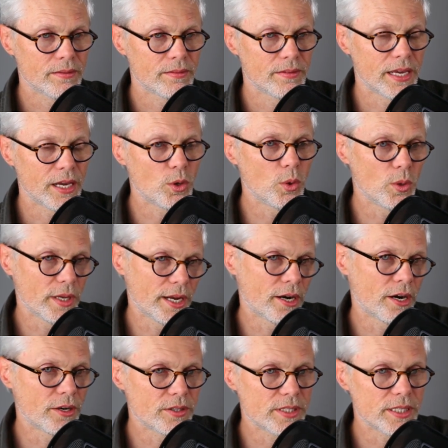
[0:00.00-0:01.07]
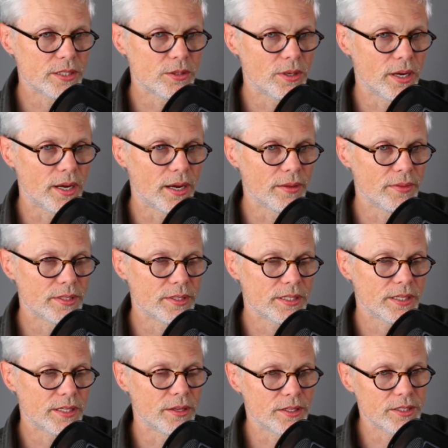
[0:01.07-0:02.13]
Yeah, cool. Leonardo says uh, this.
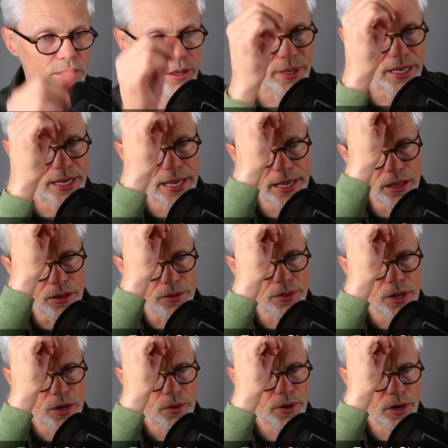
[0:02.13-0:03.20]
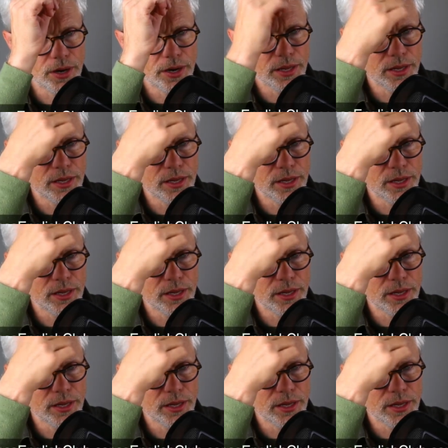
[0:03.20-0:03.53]
You know, this time I like health. Regarding